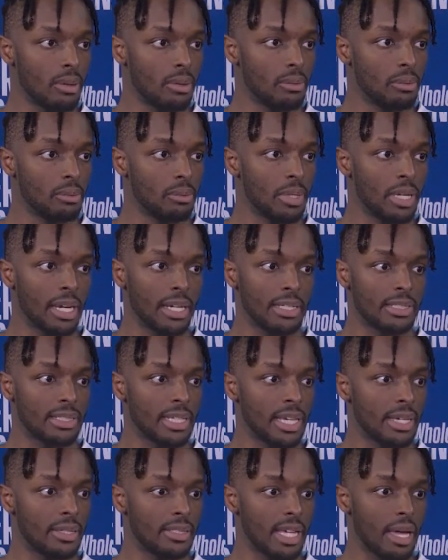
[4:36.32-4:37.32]
But at the
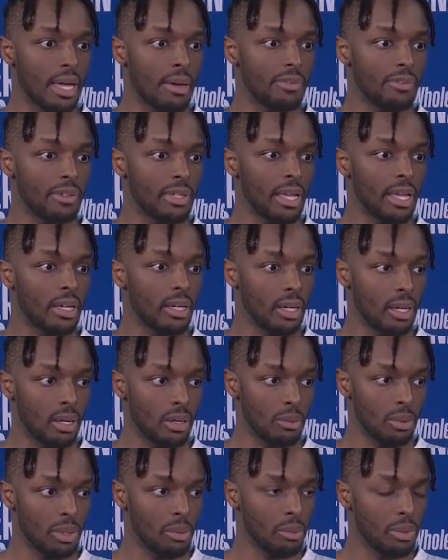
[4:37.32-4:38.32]
same time, I feel like
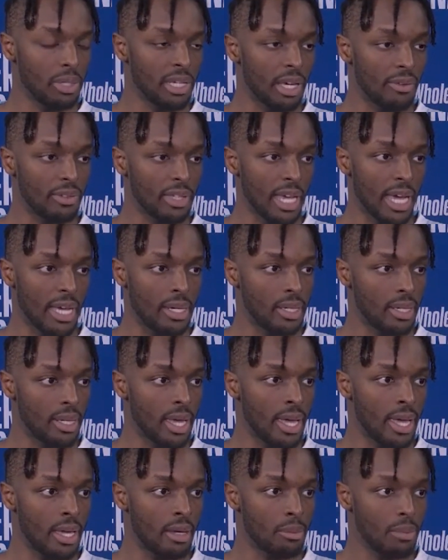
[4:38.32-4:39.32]
we definitely had the
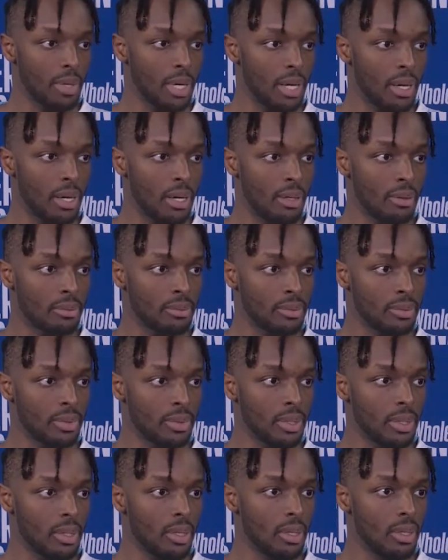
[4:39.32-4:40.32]
game.
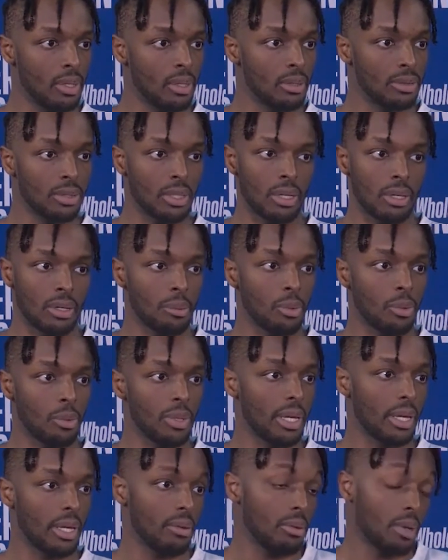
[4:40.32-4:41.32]

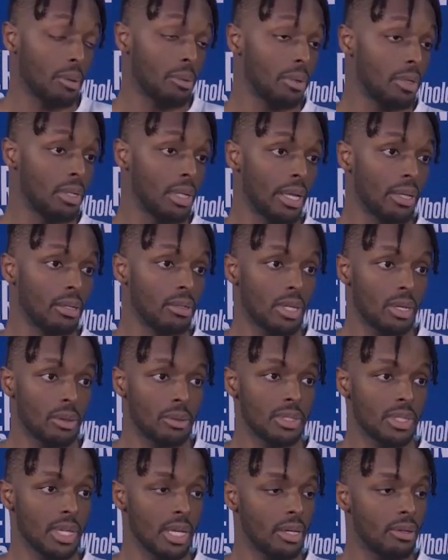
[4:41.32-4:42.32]
Like you said, we
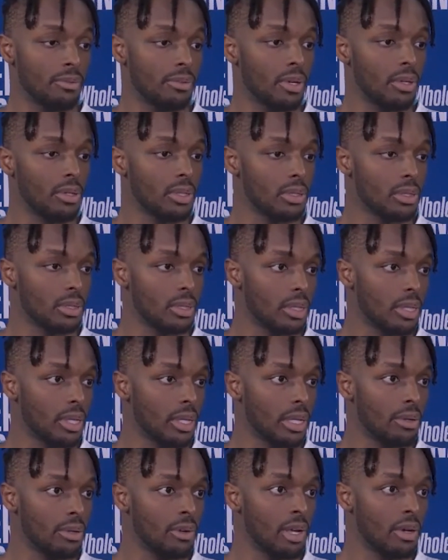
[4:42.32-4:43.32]
just had to focus and
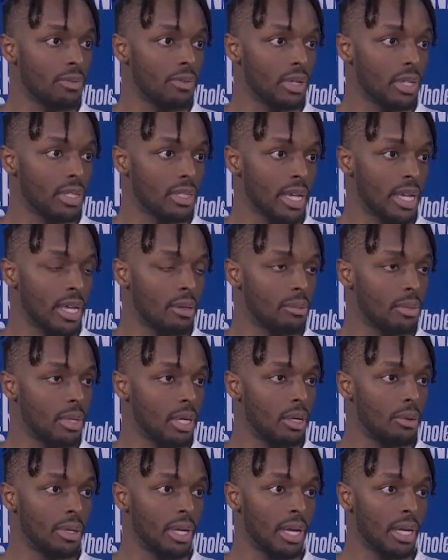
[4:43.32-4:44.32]
get ready for this game.
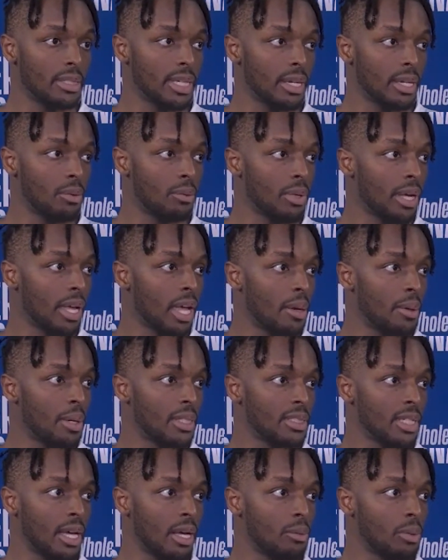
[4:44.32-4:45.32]
We got to take it one game at a
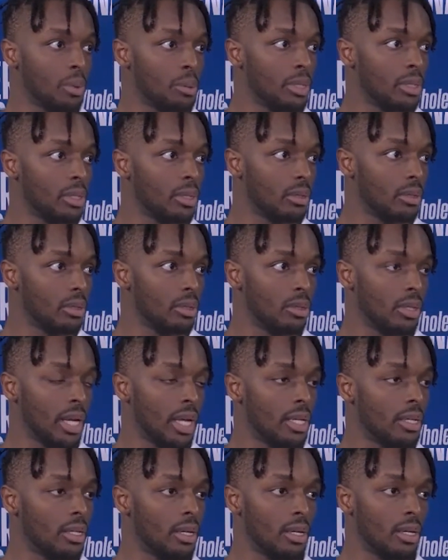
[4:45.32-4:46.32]
time. We've been doing
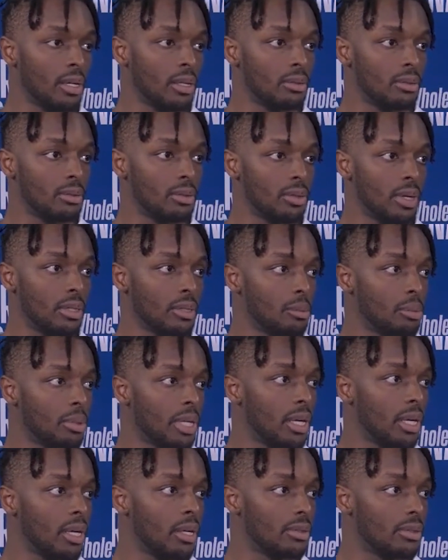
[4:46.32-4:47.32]
that throughout the
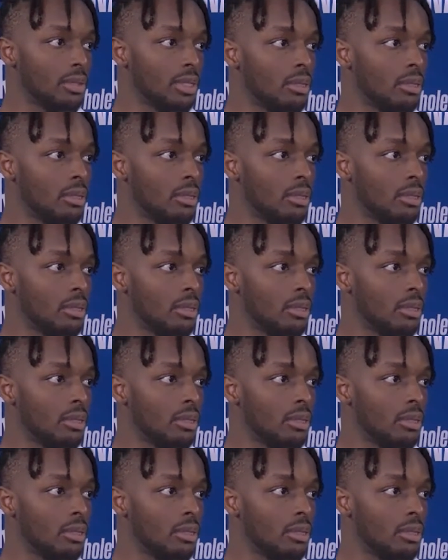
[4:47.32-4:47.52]
playoffs. So.